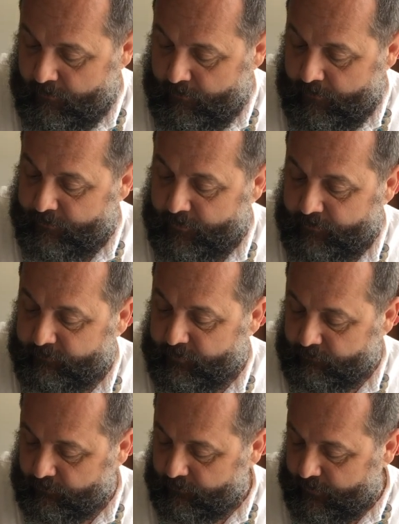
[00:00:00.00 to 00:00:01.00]
And then it's going
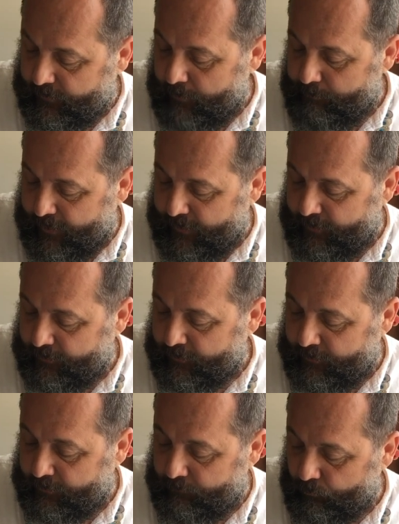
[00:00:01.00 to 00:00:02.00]
to look like I painted
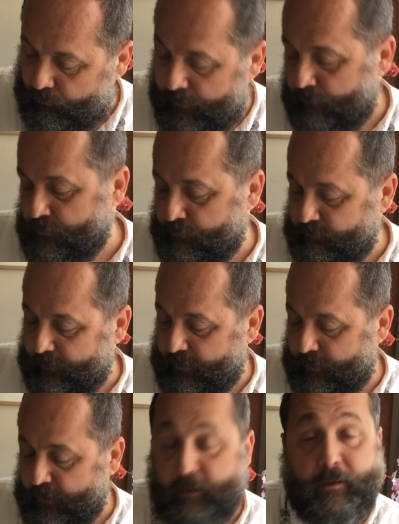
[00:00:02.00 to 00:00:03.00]
it without using
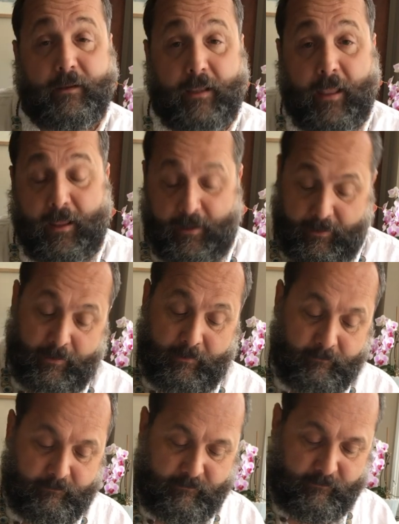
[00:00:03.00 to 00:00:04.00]
any
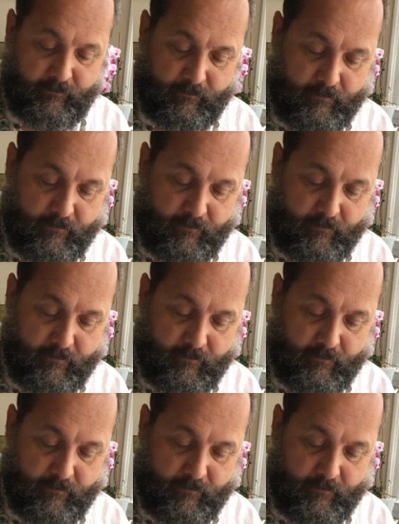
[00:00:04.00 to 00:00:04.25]
lines.